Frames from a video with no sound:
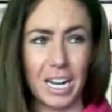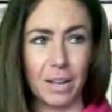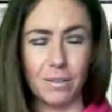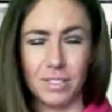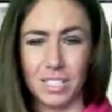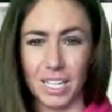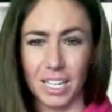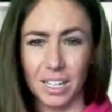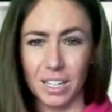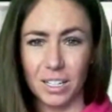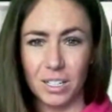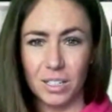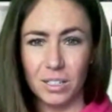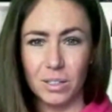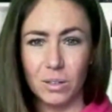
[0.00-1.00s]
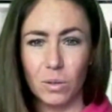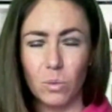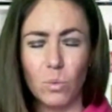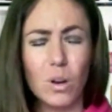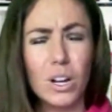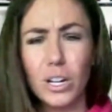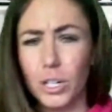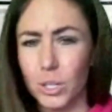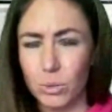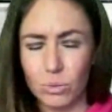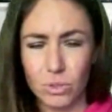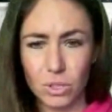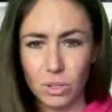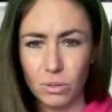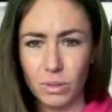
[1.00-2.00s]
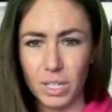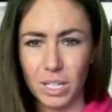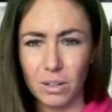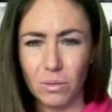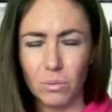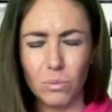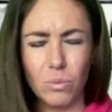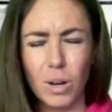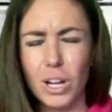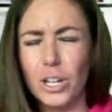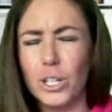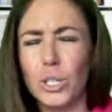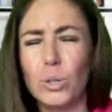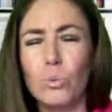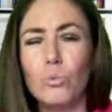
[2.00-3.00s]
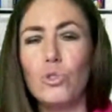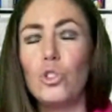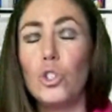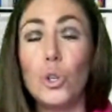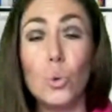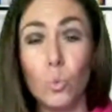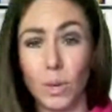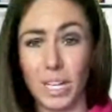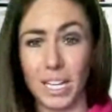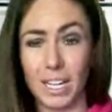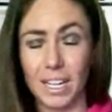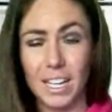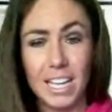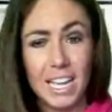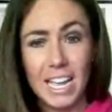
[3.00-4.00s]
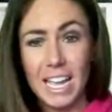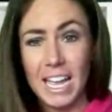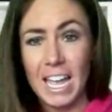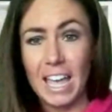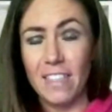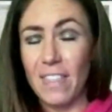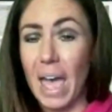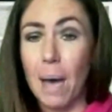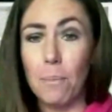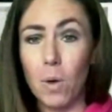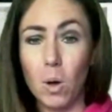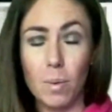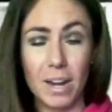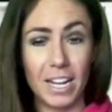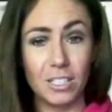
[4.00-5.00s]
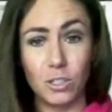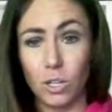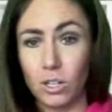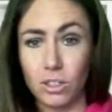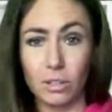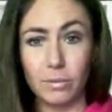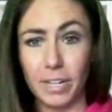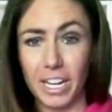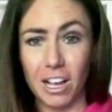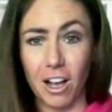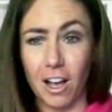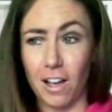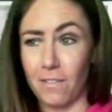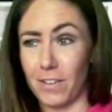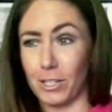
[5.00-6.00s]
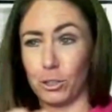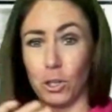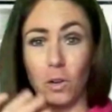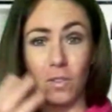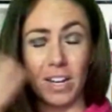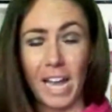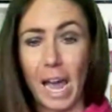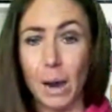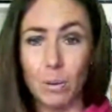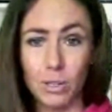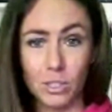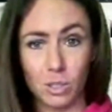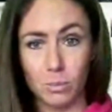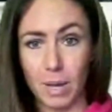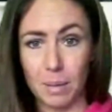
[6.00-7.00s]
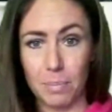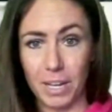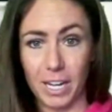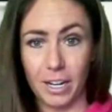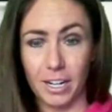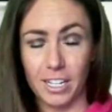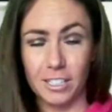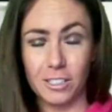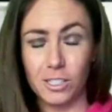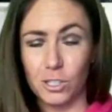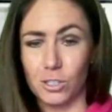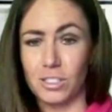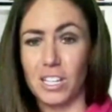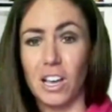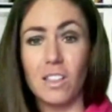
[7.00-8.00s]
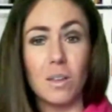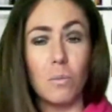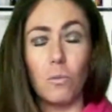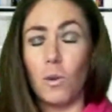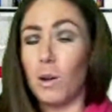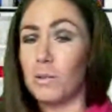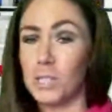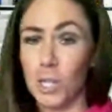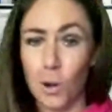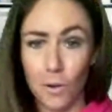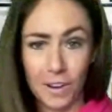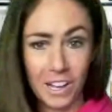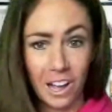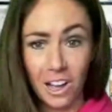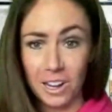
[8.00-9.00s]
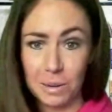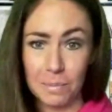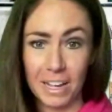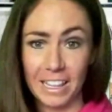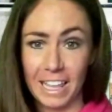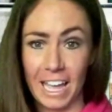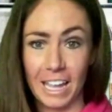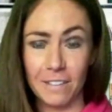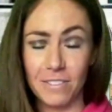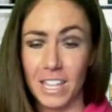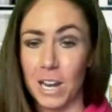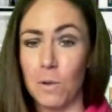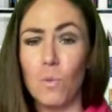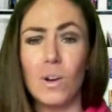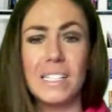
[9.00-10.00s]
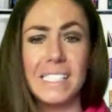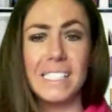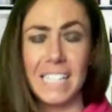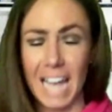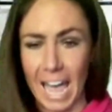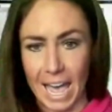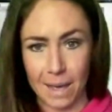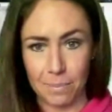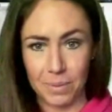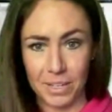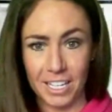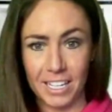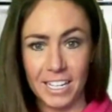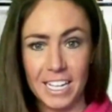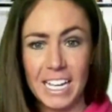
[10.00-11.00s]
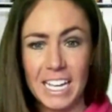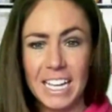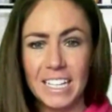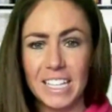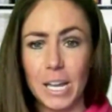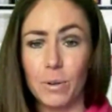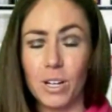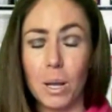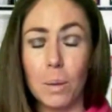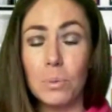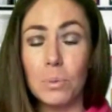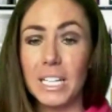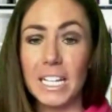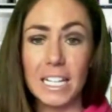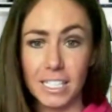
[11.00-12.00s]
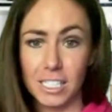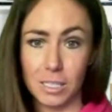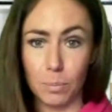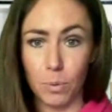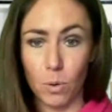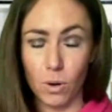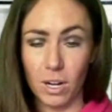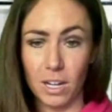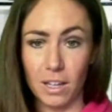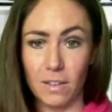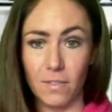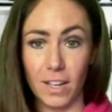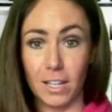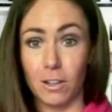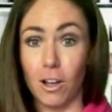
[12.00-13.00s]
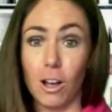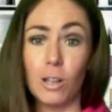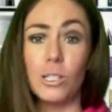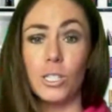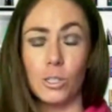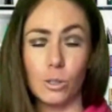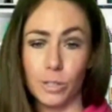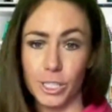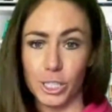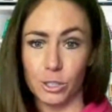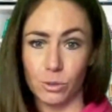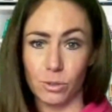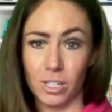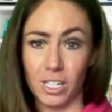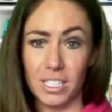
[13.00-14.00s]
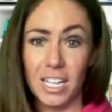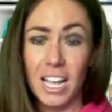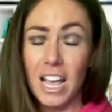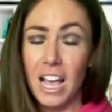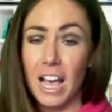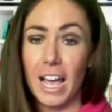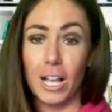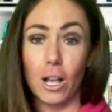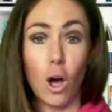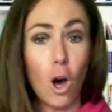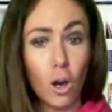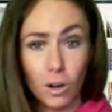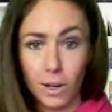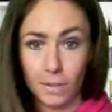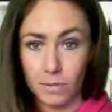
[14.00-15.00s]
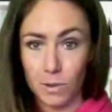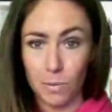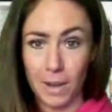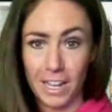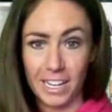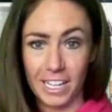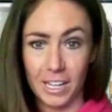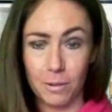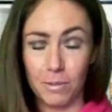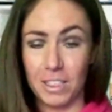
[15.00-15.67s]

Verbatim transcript: And I was like, What are you doing? What are you doing? And that moment, I took the ring off. I drove an hour to my parents to tell them what was going on in my life, that I wasn't happy. They were completely supportive. And long story short, I called off the wedding.